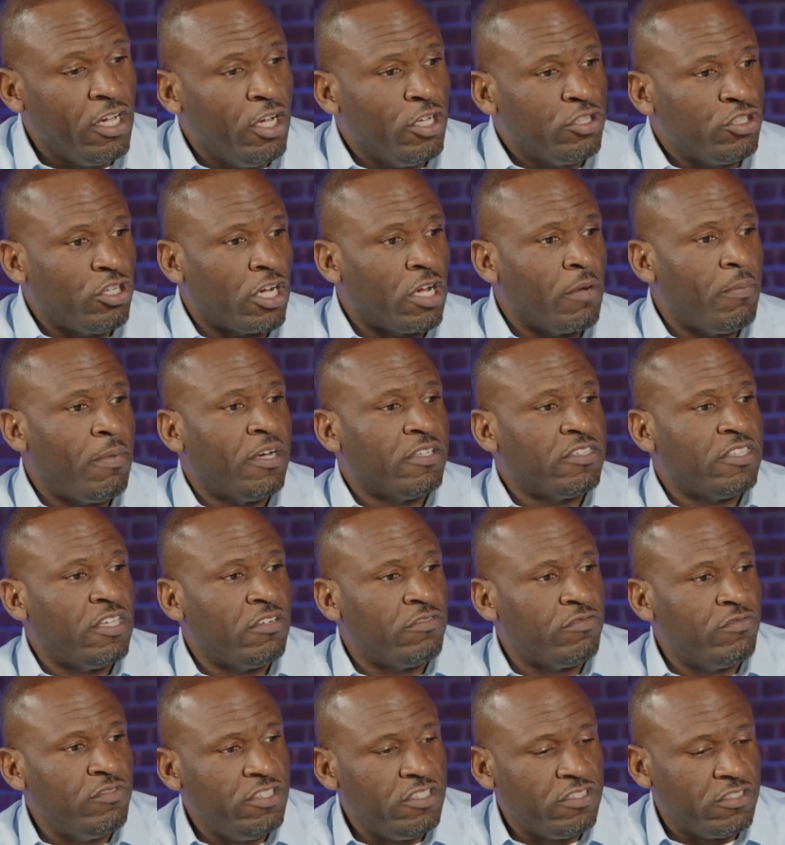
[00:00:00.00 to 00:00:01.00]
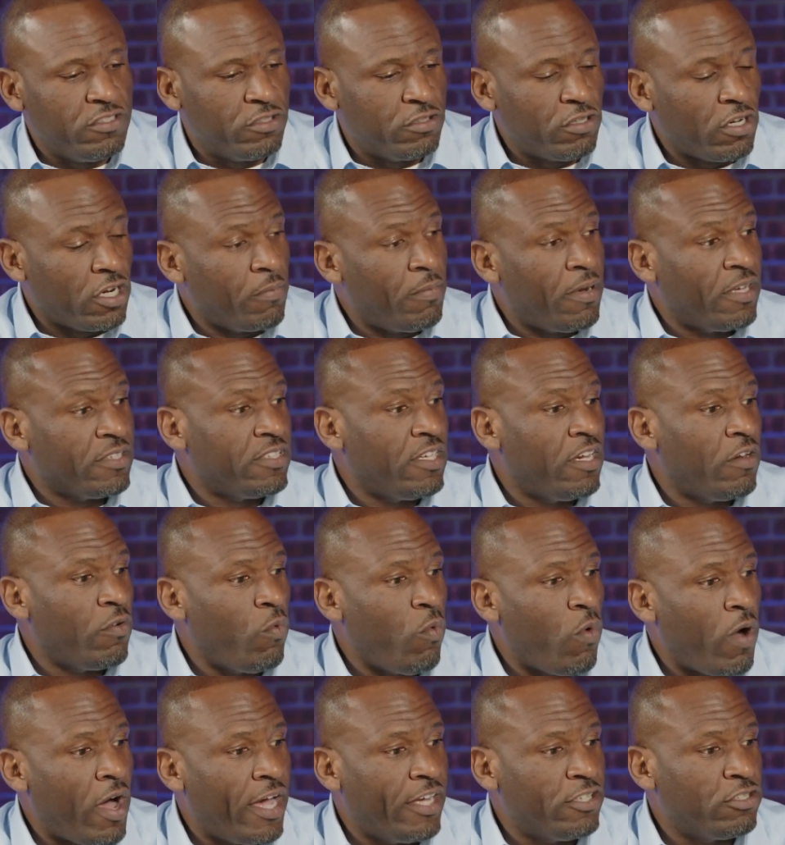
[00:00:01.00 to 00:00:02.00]
talk about their reason, talk about their
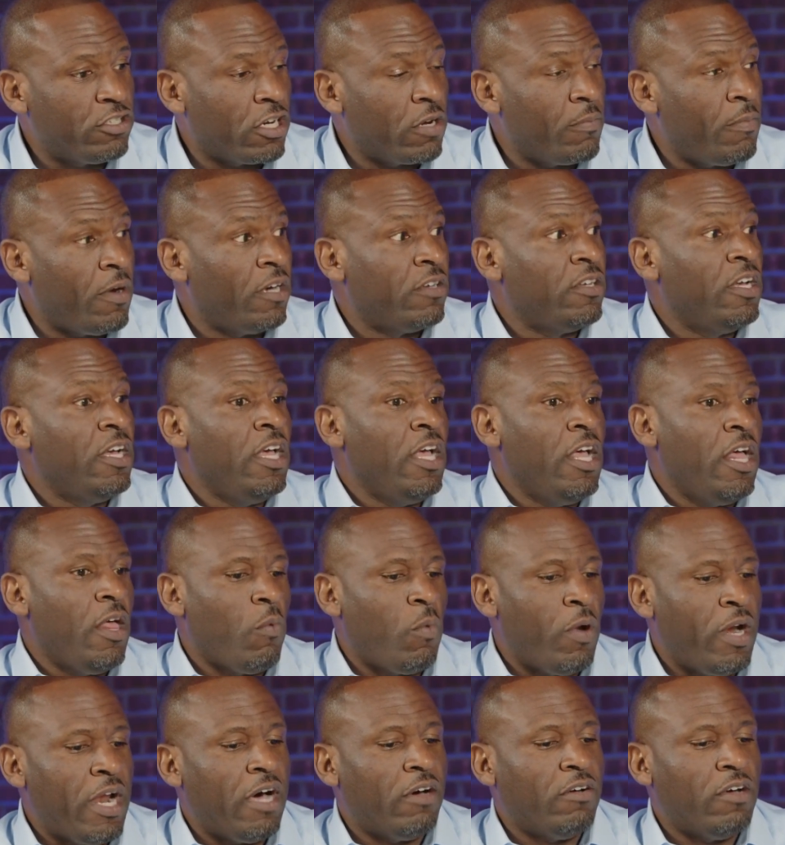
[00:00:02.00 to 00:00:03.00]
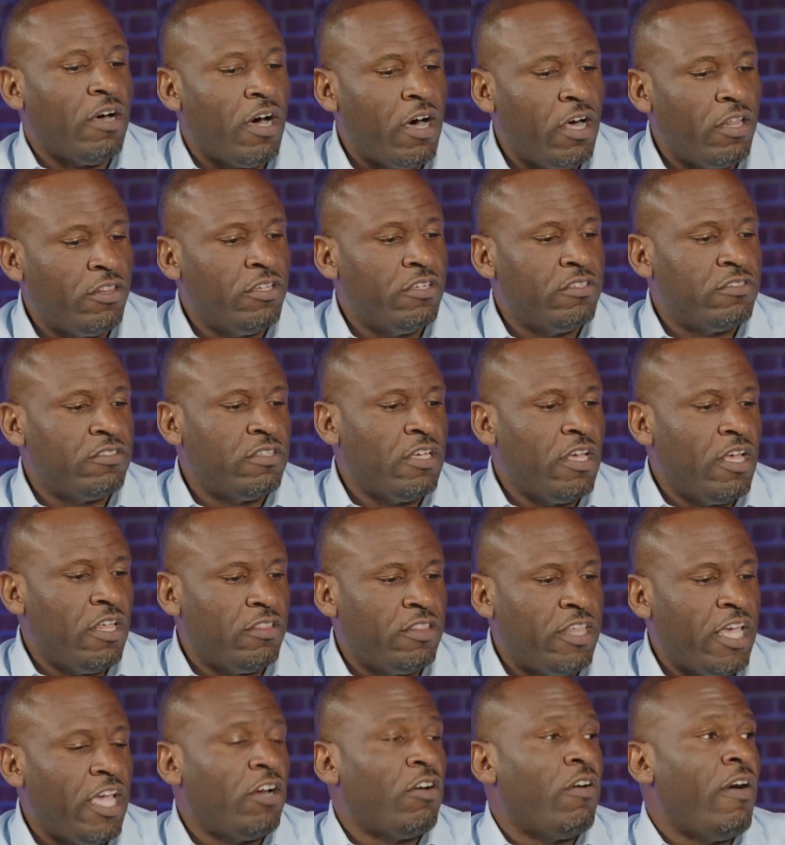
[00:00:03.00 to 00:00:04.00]
why, talk about without others,
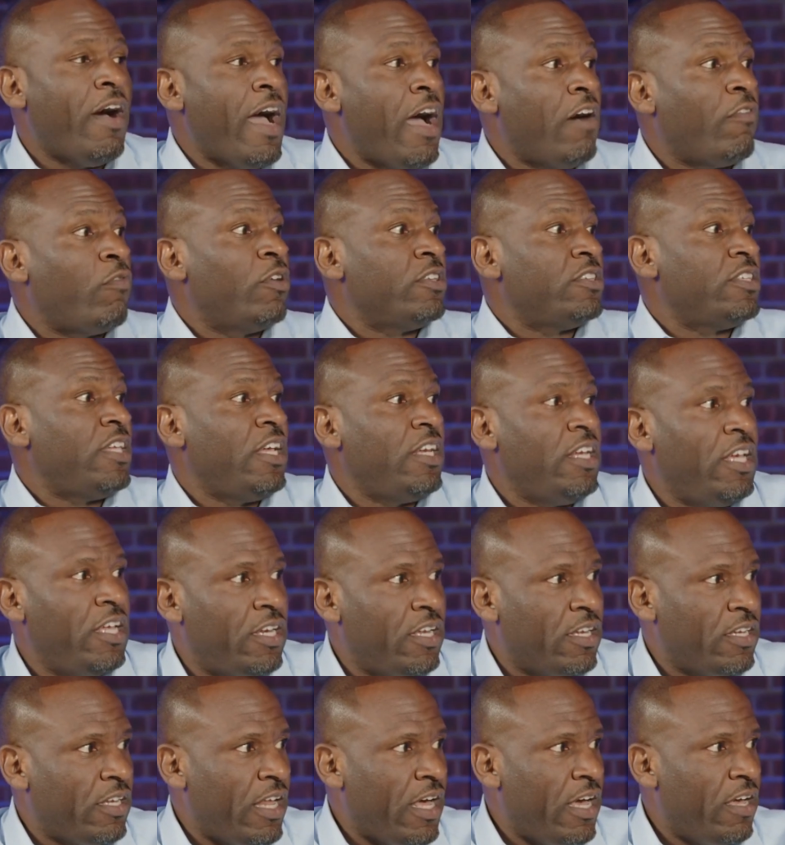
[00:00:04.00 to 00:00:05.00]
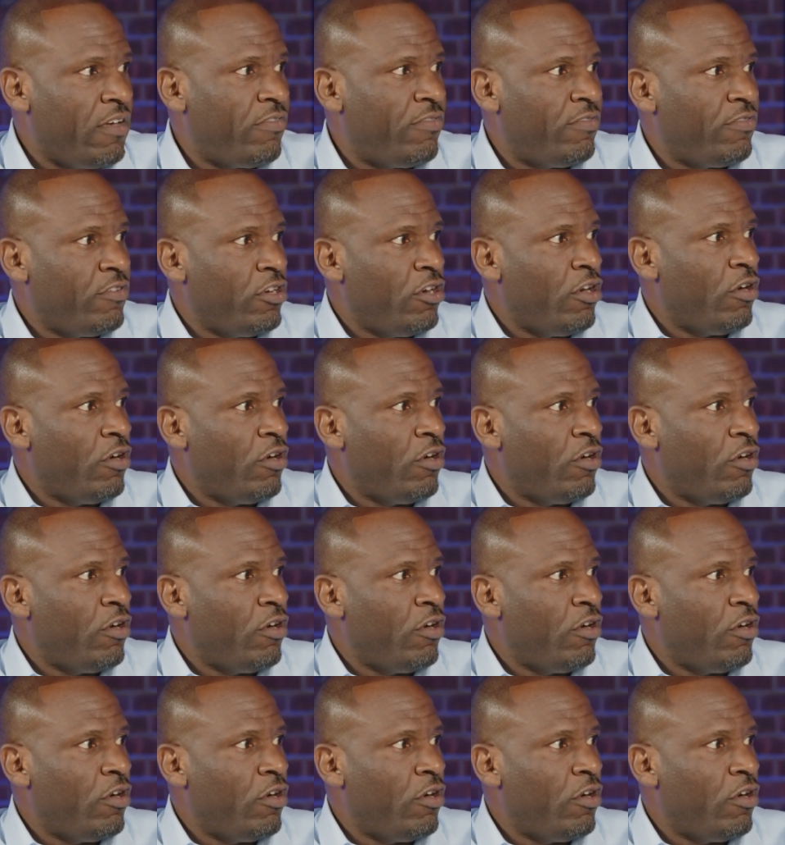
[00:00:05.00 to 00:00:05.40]
they don't have what they need in life, you know?